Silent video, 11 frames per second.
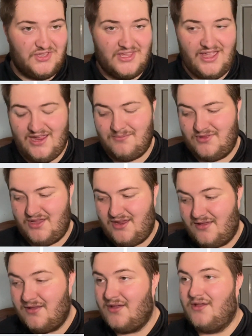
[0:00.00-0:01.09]
game there.
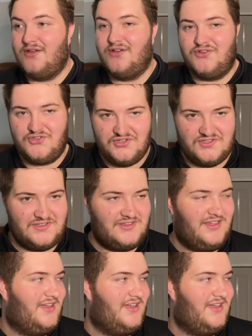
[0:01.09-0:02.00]
Just